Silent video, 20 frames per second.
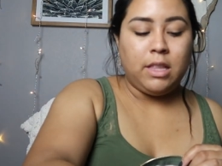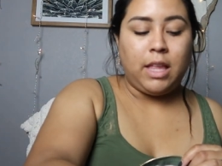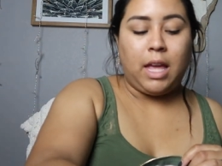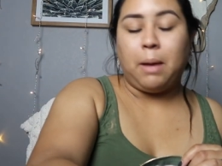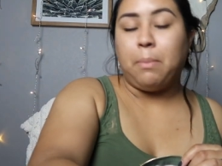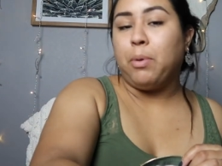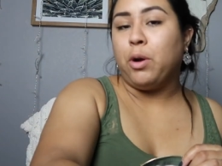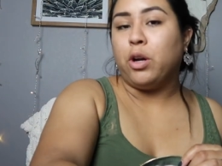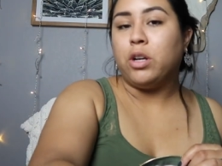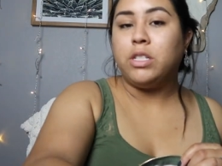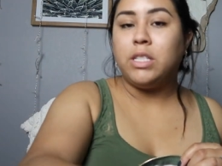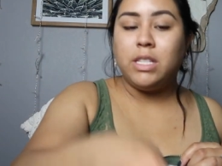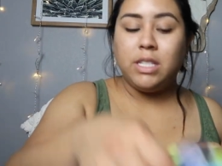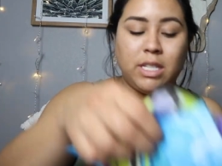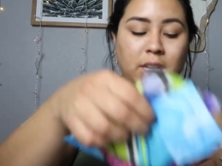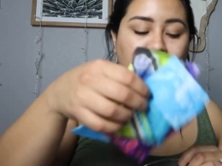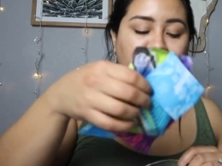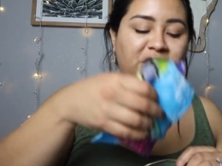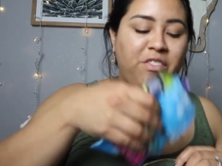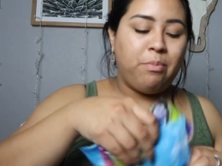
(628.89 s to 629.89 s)
like purse and
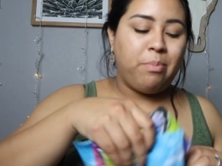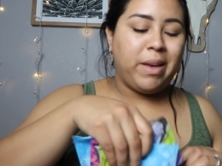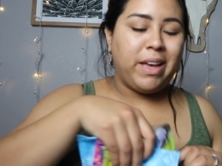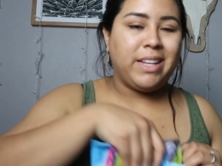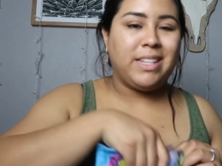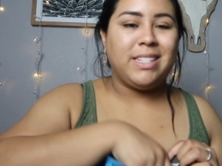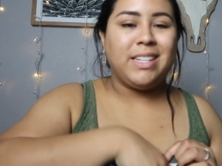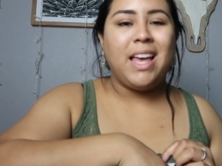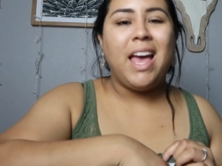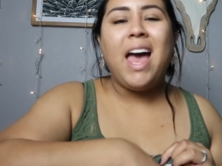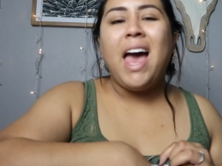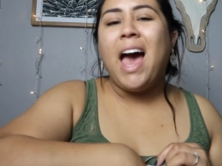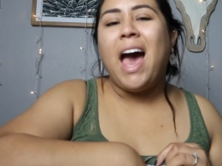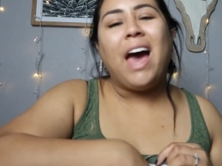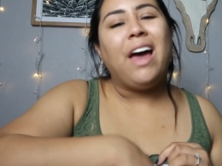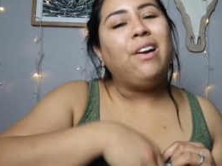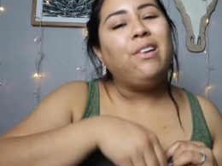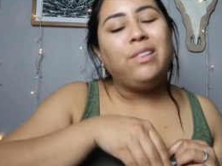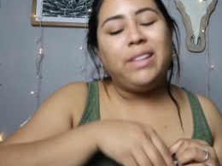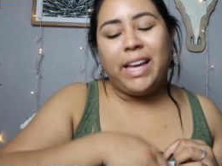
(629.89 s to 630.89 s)
stuff, but
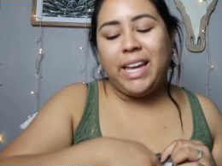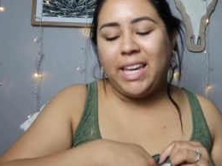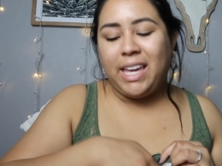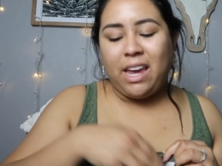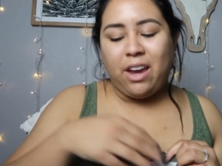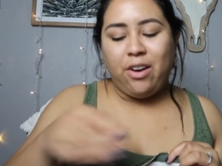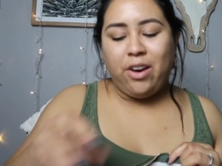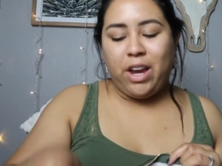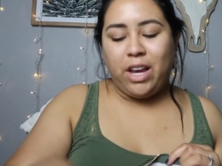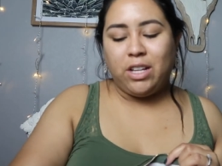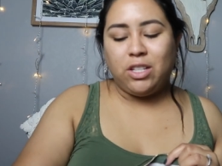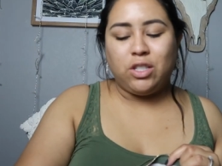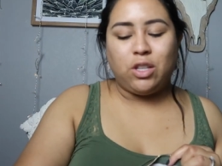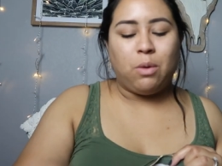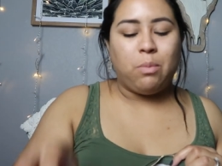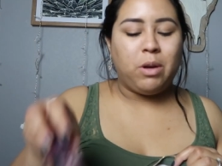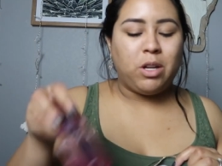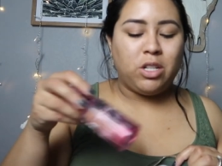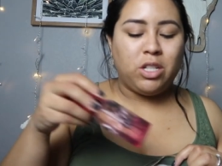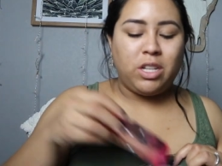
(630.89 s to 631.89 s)
I don't like carrying
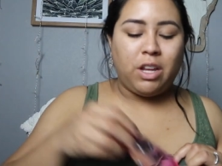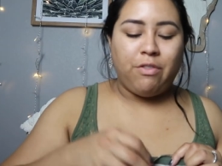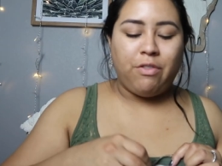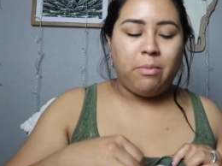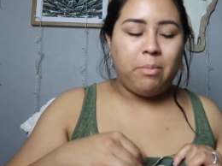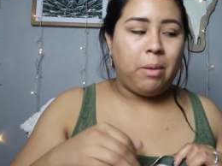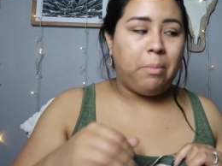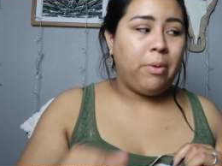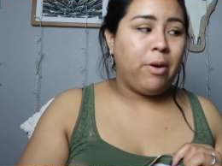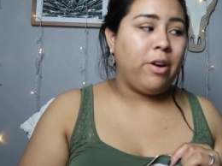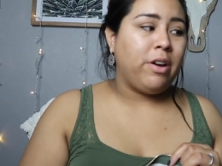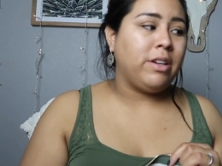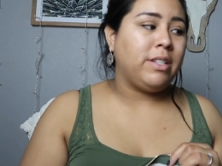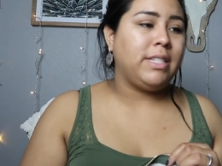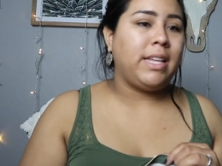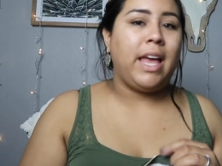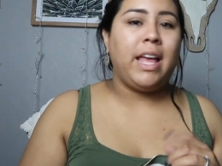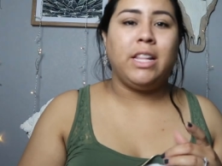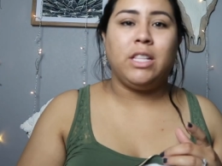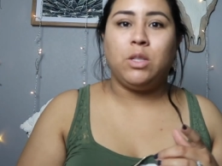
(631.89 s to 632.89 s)
so much stuff in my purse,
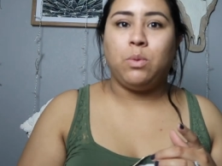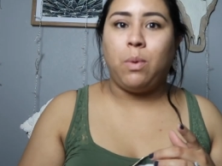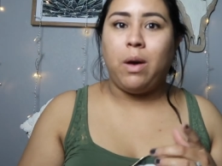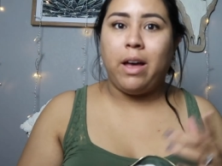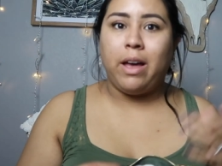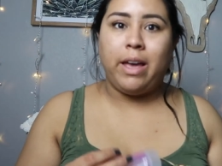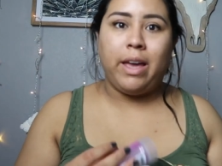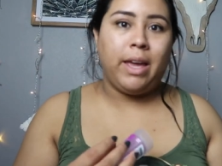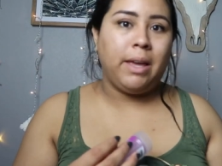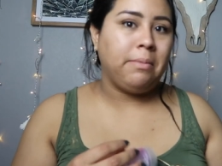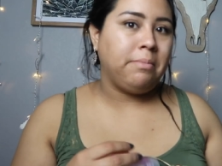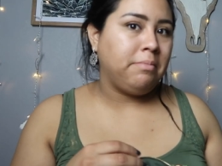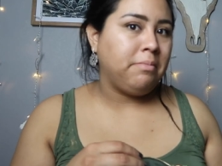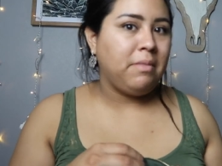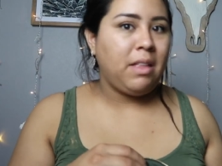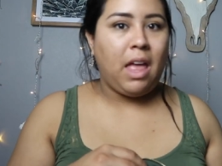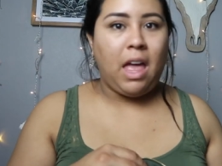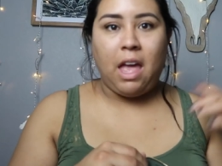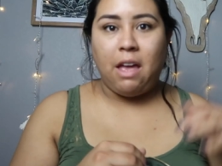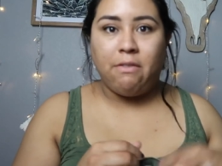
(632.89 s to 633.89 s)
hence why
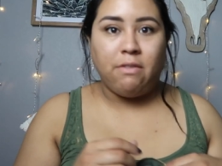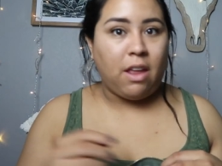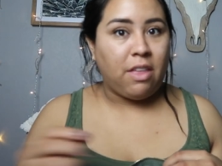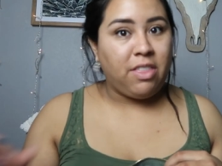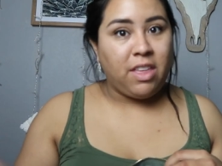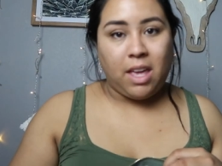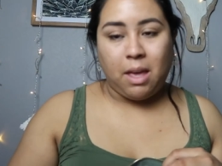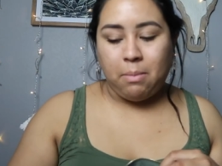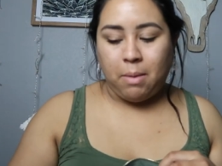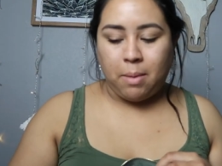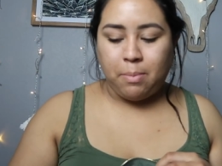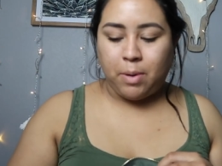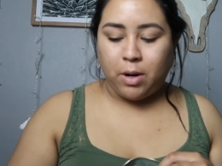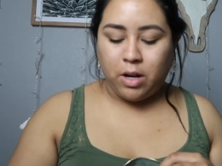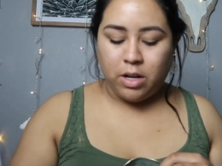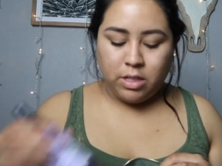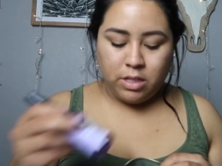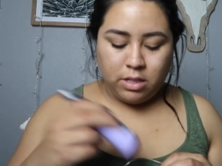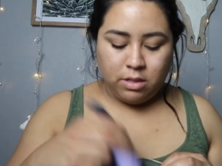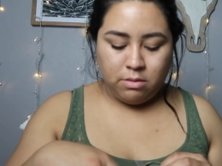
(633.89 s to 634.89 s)
I have nothing in my
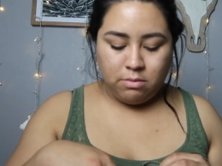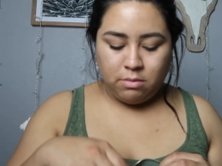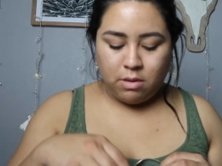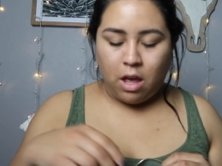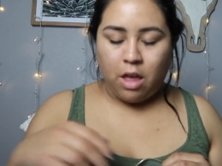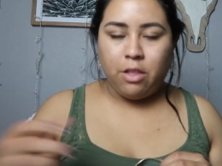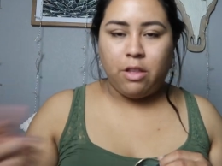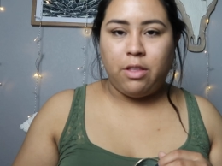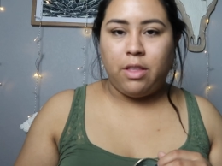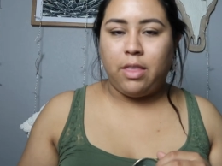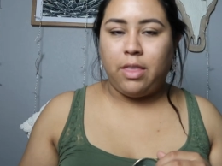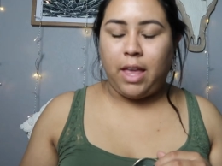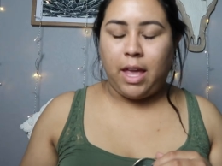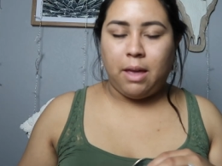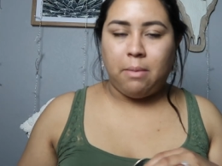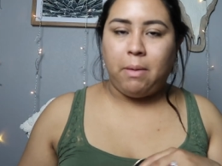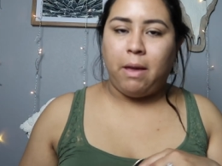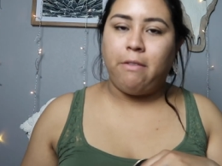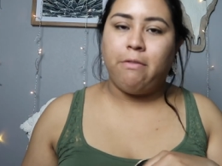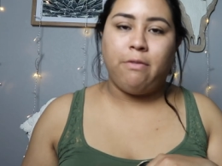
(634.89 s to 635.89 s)
purse other than
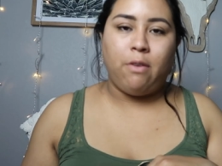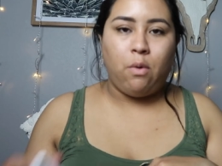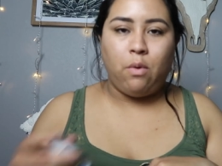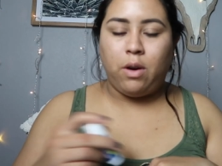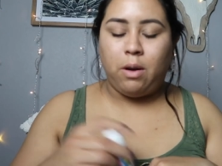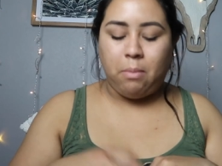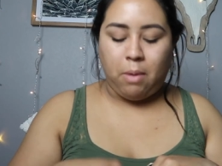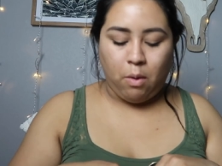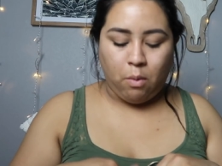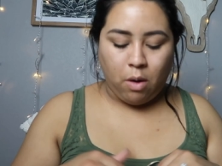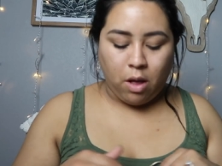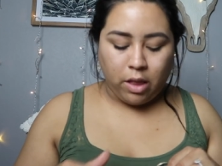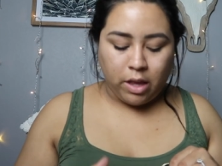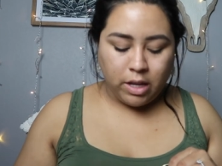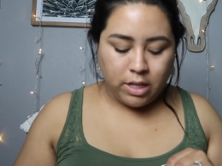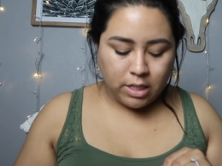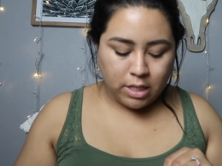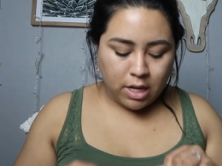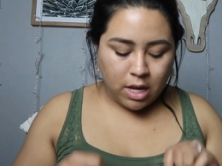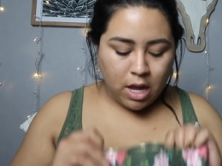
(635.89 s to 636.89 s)
like my phone and my
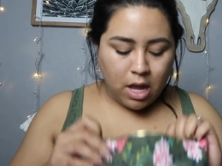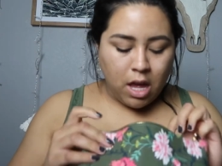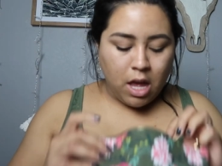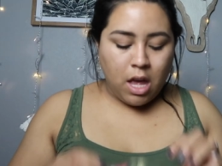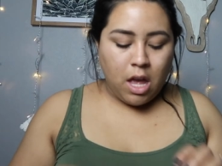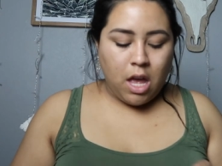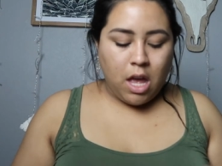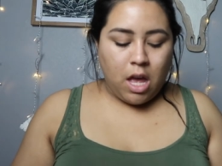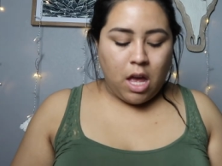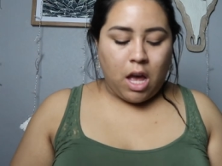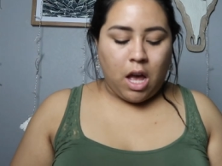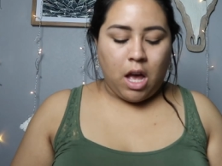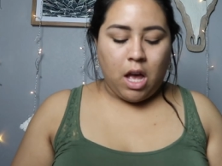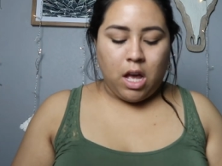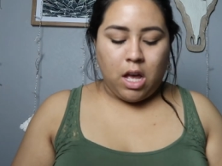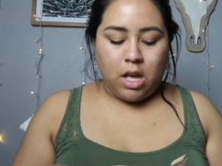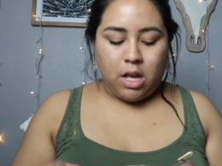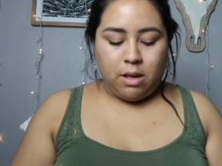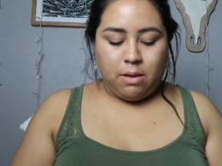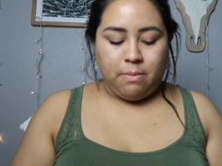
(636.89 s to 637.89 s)
wallet.
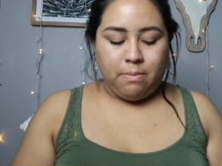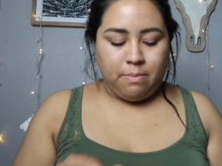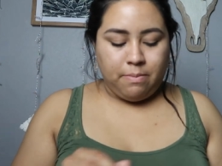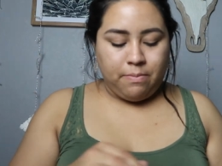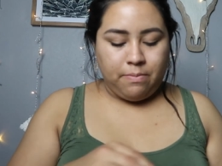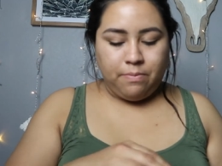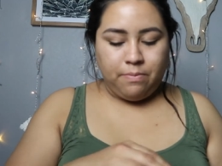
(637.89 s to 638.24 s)
But